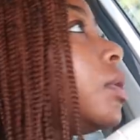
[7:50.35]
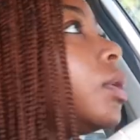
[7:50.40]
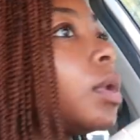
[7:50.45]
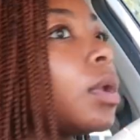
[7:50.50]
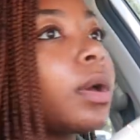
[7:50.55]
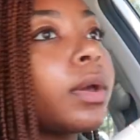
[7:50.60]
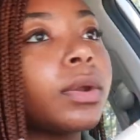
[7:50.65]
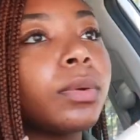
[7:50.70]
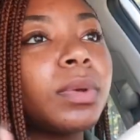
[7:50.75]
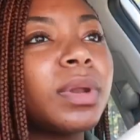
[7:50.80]
You
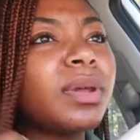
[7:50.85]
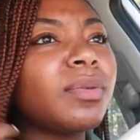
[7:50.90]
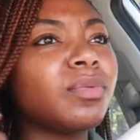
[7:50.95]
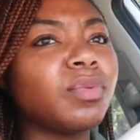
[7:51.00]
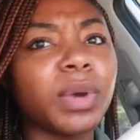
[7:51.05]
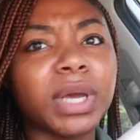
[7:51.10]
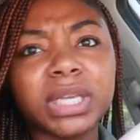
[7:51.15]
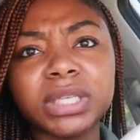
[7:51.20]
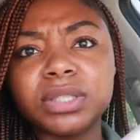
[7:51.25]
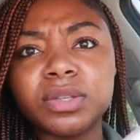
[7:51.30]
know, I don't want to
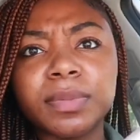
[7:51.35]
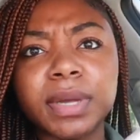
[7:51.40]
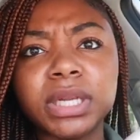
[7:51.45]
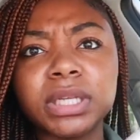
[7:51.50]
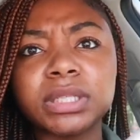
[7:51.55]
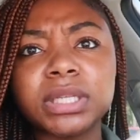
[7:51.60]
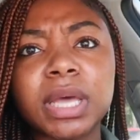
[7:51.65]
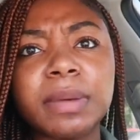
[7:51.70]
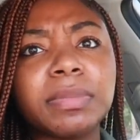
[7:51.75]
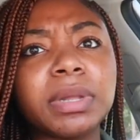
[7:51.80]
waste
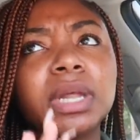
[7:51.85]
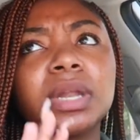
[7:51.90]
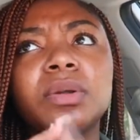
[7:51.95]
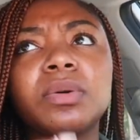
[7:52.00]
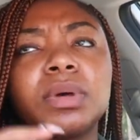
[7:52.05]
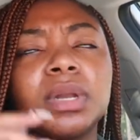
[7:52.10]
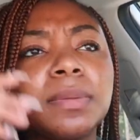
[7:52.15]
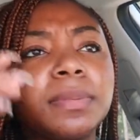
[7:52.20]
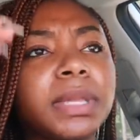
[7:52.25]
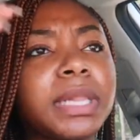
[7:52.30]
somebody's time and I
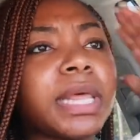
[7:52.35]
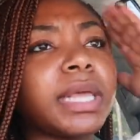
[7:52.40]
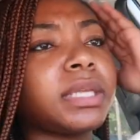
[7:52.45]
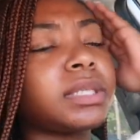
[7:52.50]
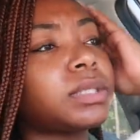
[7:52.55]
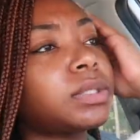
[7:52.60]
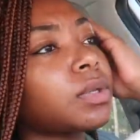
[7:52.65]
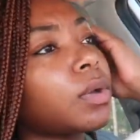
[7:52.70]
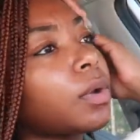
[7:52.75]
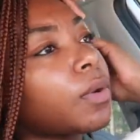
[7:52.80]
don't want to be
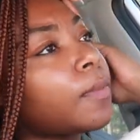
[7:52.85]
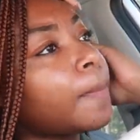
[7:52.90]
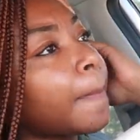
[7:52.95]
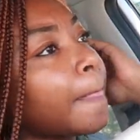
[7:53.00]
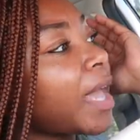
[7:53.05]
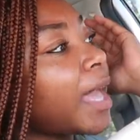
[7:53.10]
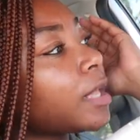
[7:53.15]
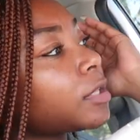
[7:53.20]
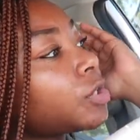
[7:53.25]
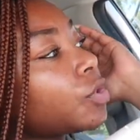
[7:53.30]
late, so
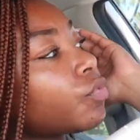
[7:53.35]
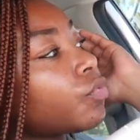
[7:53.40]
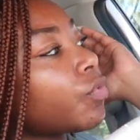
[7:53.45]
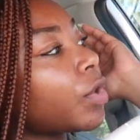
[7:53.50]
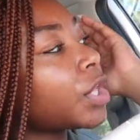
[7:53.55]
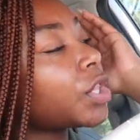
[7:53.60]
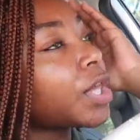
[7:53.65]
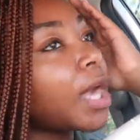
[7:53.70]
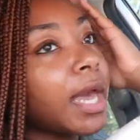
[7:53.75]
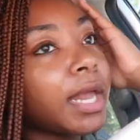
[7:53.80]
I had to
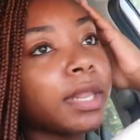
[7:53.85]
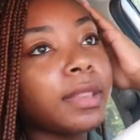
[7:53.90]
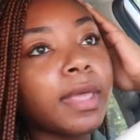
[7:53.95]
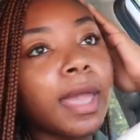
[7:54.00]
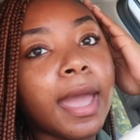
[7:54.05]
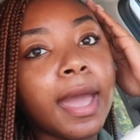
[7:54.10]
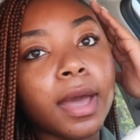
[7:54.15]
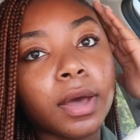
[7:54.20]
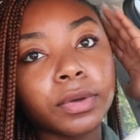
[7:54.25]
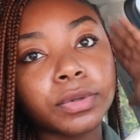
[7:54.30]
rush out of
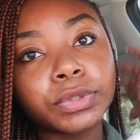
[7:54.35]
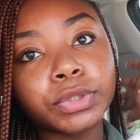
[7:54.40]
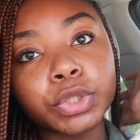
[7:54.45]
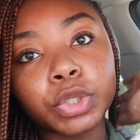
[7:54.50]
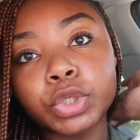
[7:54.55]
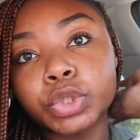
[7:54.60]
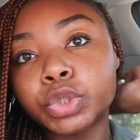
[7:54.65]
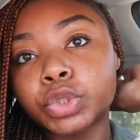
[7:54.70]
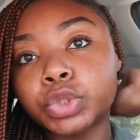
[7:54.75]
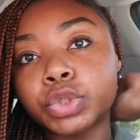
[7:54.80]
the house
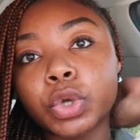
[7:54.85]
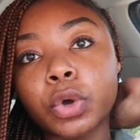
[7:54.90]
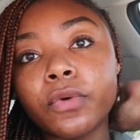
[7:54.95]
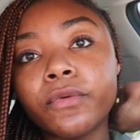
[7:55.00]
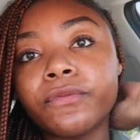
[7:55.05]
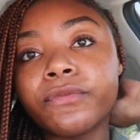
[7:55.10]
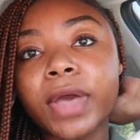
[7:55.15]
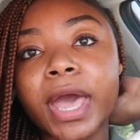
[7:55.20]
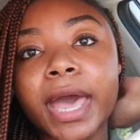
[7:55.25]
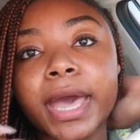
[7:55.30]

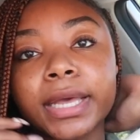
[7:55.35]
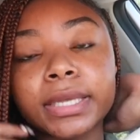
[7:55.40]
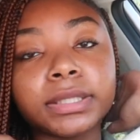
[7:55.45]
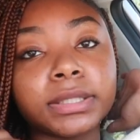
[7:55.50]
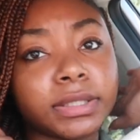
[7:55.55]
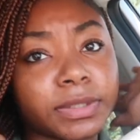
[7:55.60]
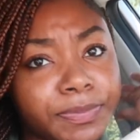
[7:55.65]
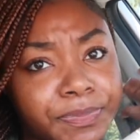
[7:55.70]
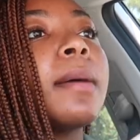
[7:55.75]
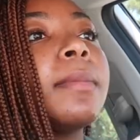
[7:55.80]
so
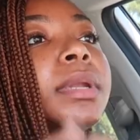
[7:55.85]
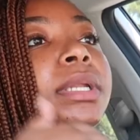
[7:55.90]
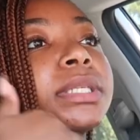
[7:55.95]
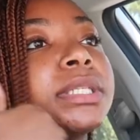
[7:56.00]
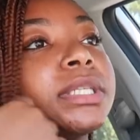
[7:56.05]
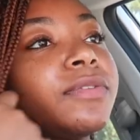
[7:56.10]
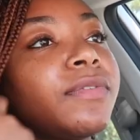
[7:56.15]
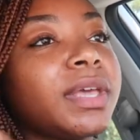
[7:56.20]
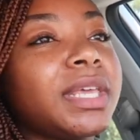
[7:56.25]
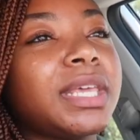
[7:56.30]
fast. I'm gonna
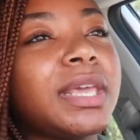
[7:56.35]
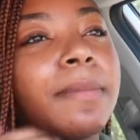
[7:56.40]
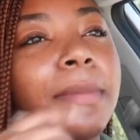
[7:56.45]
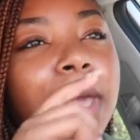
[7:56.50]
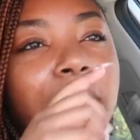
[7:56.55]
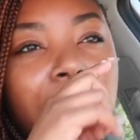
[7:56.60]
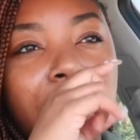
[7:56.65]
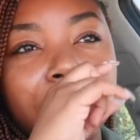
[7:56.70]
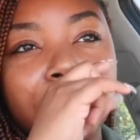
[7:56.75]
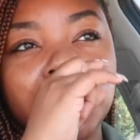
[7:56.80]
see if I can get
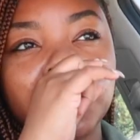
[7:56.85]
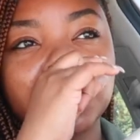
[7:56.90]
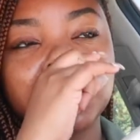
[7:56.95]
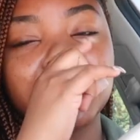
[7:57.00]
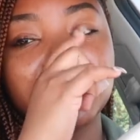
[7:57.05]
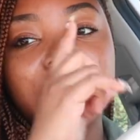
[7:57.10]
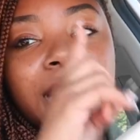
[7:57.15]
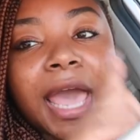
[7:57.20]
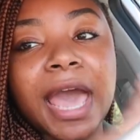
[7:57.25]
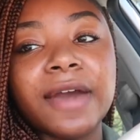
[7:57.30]
my eyebrows
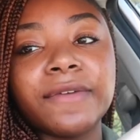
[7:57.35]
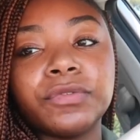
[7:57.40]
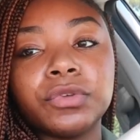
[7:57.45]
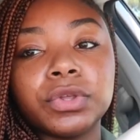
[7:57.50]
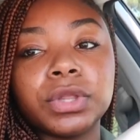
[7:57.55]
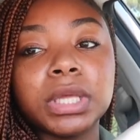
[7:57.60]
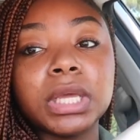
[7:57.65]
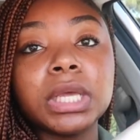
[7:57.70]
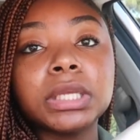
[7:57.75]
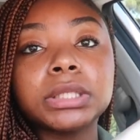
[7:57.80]
done
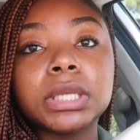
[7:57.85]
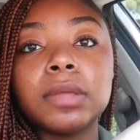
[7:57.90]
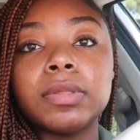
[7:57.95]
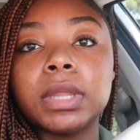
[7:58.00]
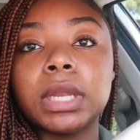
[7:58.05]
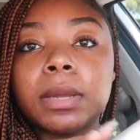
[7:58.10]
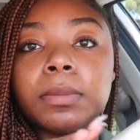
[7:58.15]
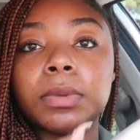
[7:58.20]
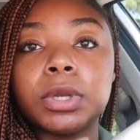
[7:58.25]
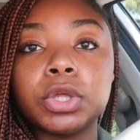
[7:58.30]
after this, and
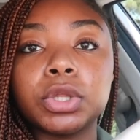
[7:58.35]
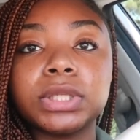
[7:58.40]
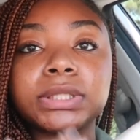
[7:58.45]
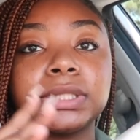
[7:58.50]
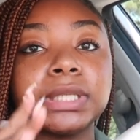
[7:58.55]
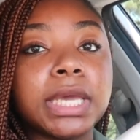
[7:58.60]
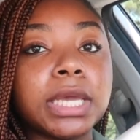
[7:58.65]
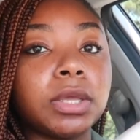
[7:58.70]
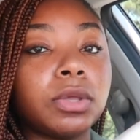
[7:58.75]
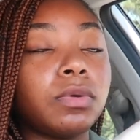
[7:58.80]
then I'm gonna
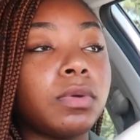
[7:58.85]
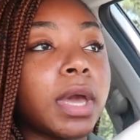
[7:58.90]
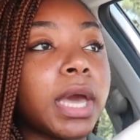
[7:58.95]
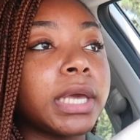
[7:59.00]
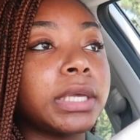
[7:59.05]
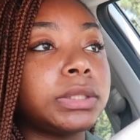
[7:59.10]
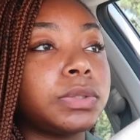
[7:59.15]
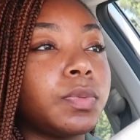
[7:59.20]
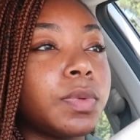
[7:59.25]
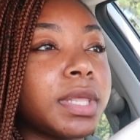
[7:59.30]
take you
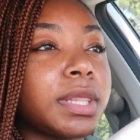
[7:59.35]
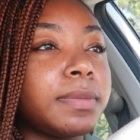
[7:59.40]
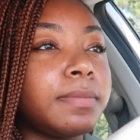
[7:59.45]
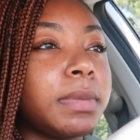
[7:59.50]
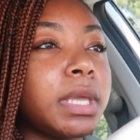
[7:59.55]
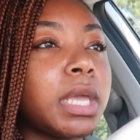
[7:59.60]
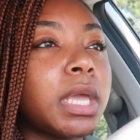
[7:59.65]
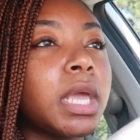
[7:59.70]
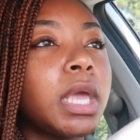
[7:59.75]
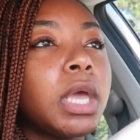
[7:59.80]
guys with
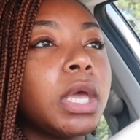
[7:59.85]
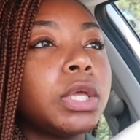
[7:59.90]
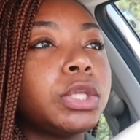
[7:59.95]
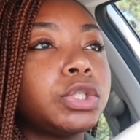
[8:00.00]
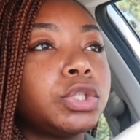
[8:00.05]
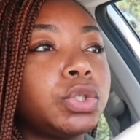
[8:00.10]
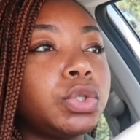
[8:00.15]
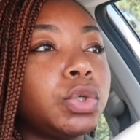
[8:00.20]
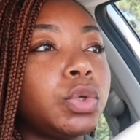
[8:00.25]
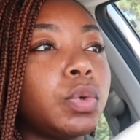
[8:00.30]
me
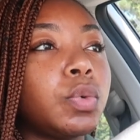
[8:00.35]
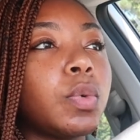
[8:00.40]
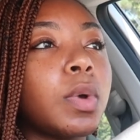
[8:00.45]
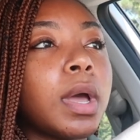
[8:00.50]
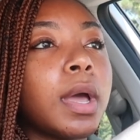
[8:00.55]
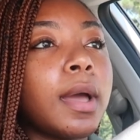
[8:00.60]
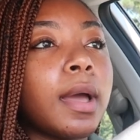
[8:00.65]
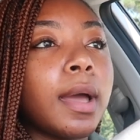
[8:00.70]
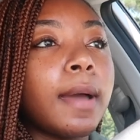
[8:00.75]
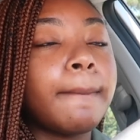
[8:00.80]
to
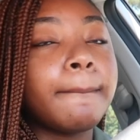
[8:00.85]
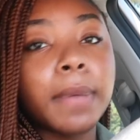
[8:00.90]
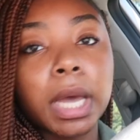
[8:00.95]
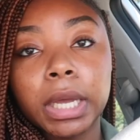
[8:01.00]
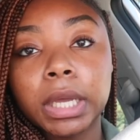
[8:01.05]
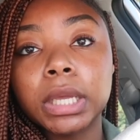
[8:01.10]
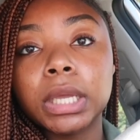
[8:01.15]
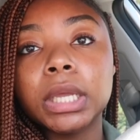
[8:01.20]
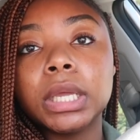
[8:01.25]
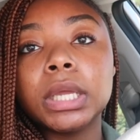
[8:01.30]

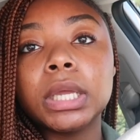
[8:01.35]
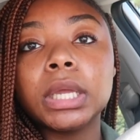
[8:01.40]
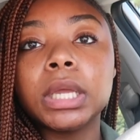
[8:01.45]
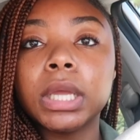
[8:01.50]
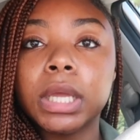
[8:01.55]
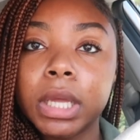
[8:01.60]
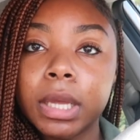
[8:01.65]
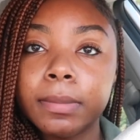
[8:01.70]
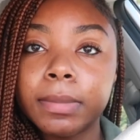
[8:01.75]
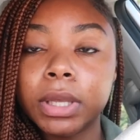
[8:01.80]

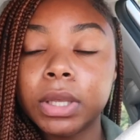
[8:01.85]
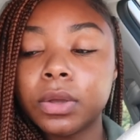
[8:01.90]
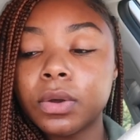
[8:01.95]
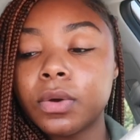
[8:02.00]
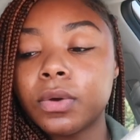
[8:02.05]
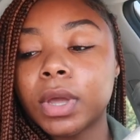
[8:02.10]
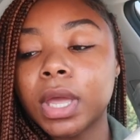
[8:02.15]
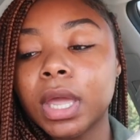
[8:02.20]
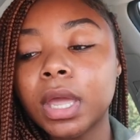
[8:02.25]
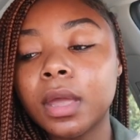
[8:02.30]
Miami.
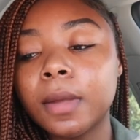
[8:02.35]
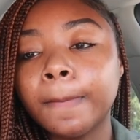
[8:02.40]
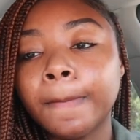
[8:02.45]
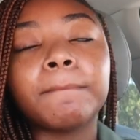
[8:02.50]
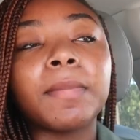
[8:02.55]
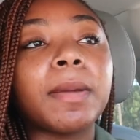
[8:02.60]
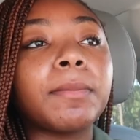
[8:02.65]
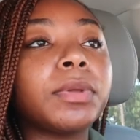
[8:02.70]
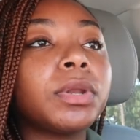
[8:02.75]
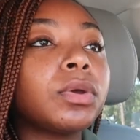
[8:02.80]
Okay,
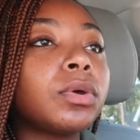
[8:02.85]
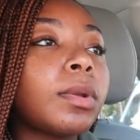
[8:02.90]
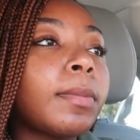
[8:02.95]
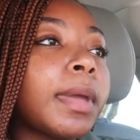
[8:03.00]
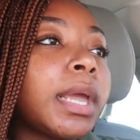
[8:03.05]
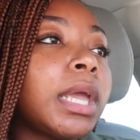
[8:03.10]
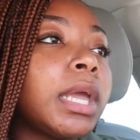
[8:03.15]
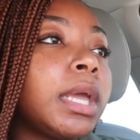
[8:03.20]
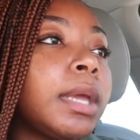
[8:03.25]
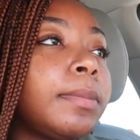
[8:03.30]
I'm gonna go to
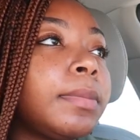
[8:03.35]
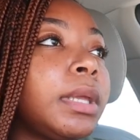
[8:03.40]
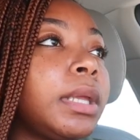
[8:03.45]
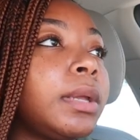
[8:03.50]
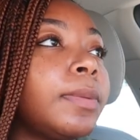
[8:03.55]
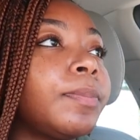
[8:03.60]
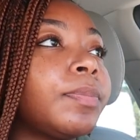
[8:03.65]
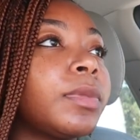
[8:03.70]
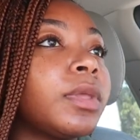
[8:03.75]
Miami.